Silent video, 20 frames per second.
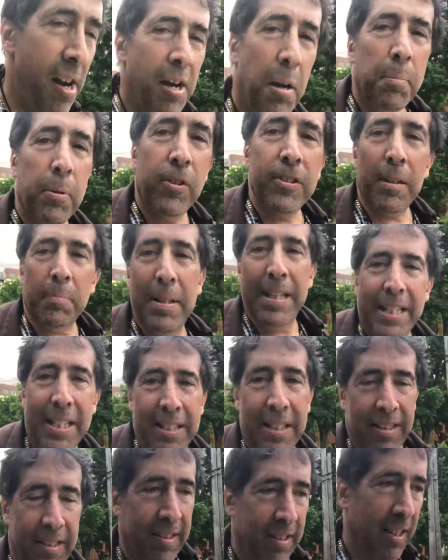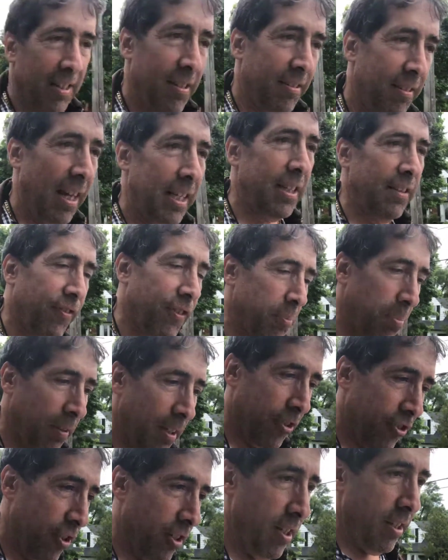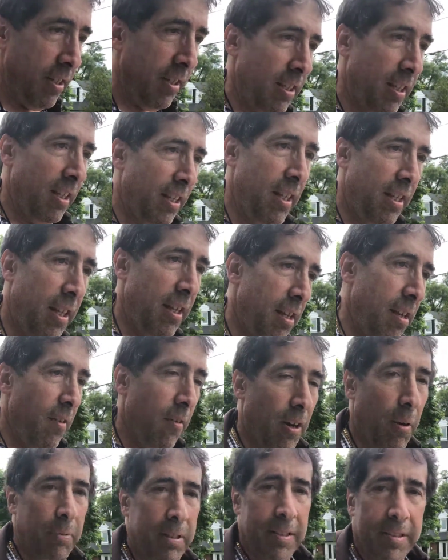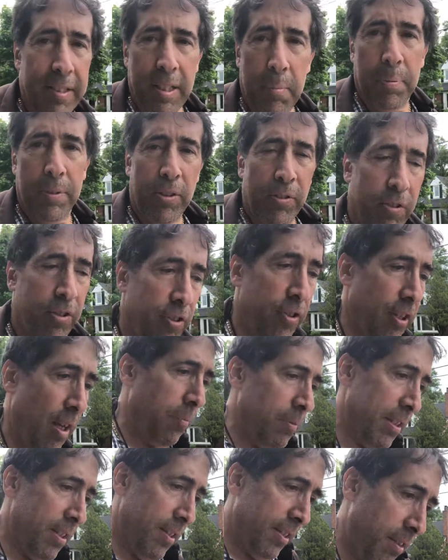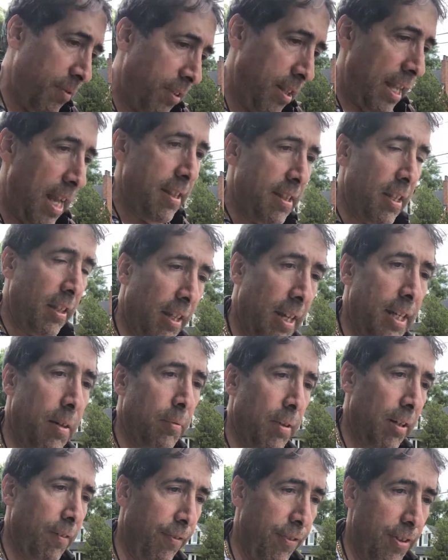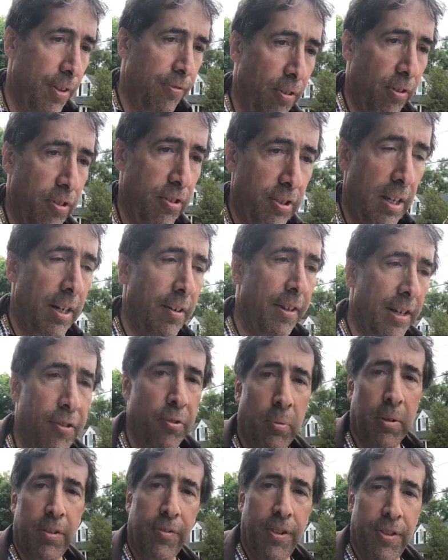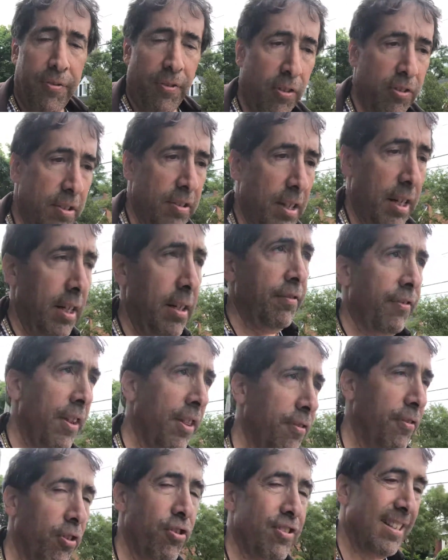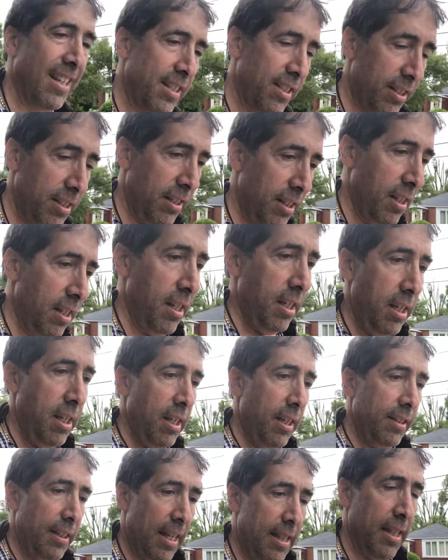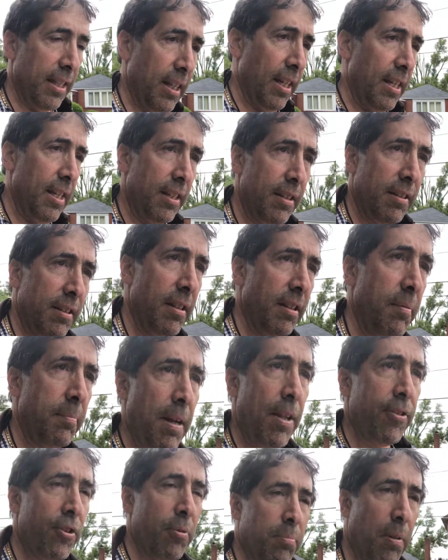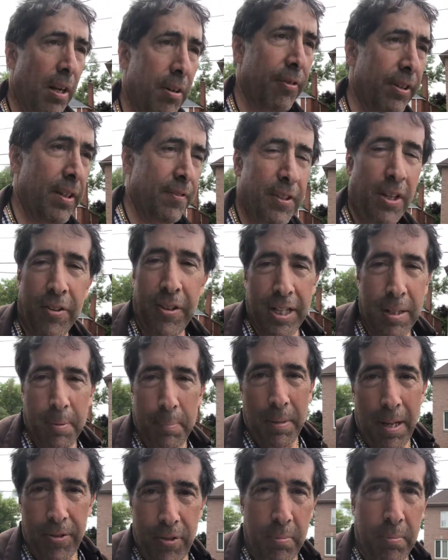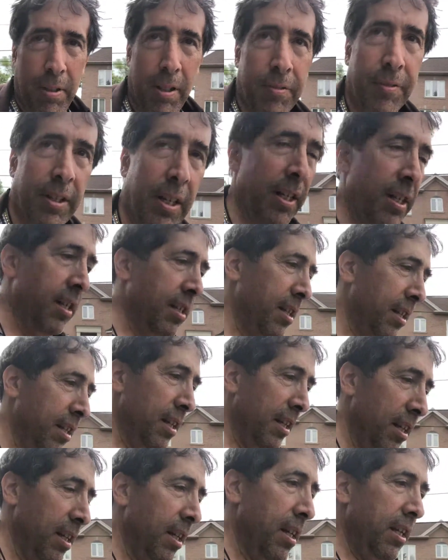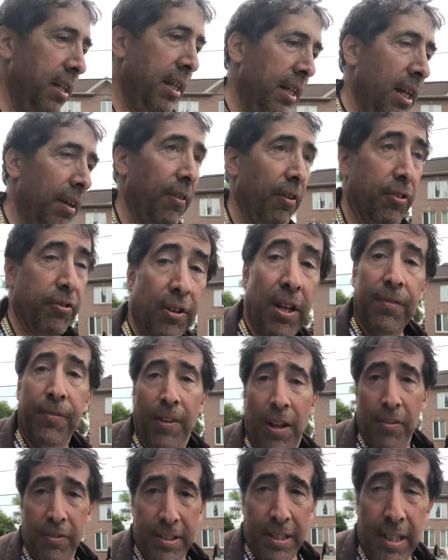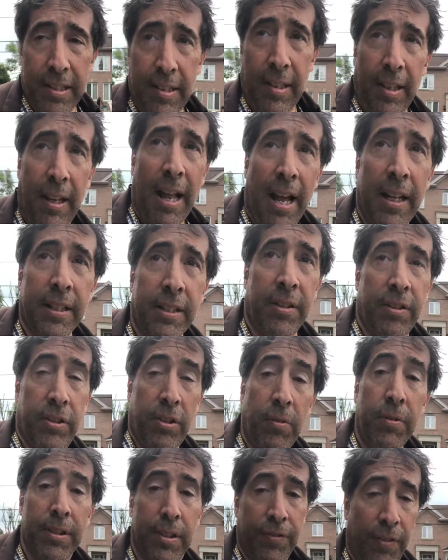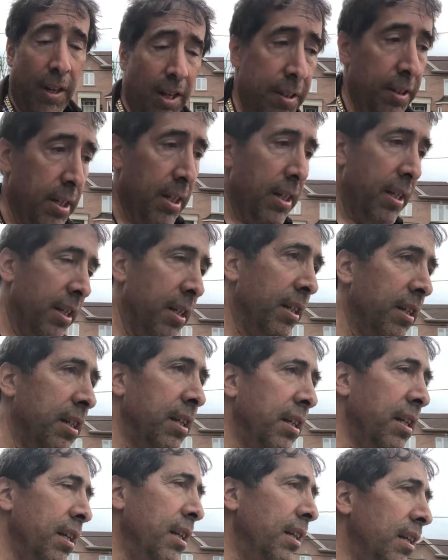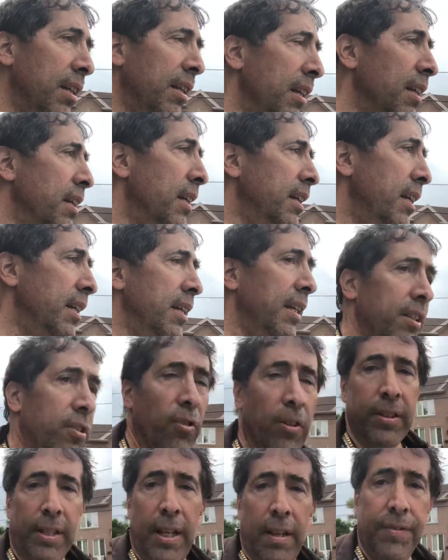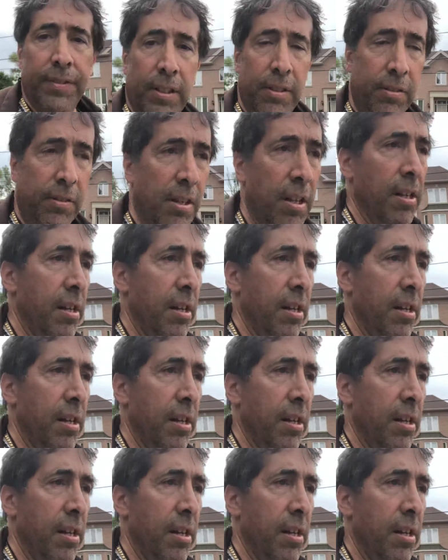Because I'm a hedonist. I live for pleasure. When I went to see the producers, I wanted to see with Nathan Lane, who won the Fifth Row Center. Andrew wants Fifth Row Center. Nathan Lane and Matthew Broderick, even though I don't care about Matthew Broderick. You know, his grandfather was an excellent actor, so was his father. And Dog Day Afternoon.